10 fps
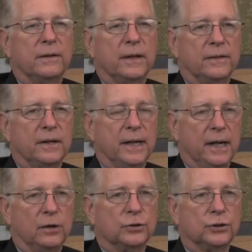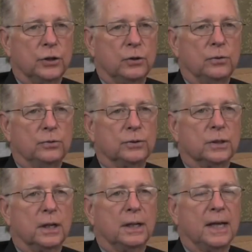that the nail
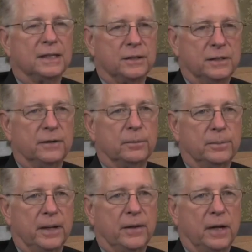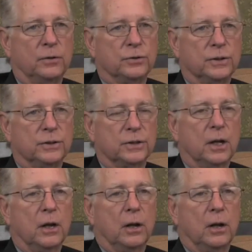shows lots of different pathologies